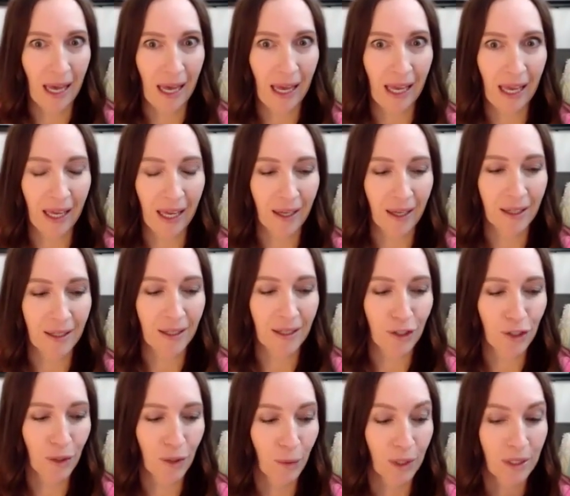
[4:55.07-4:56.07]
And
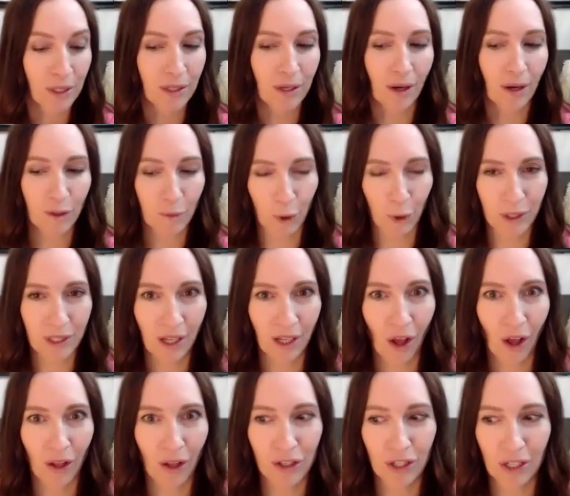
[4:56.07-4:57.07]
she went and saw a sports
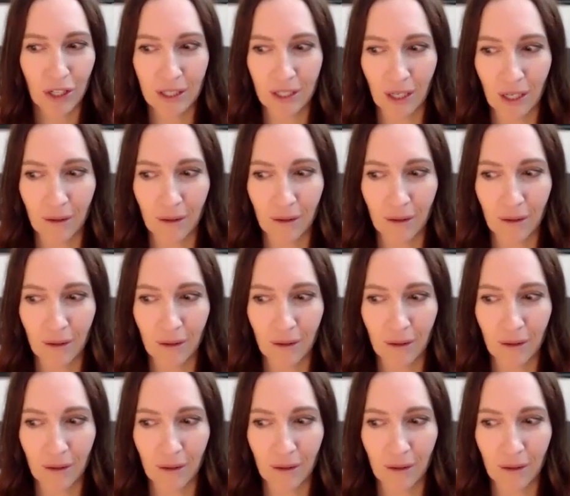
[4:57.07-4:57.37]
psychologist.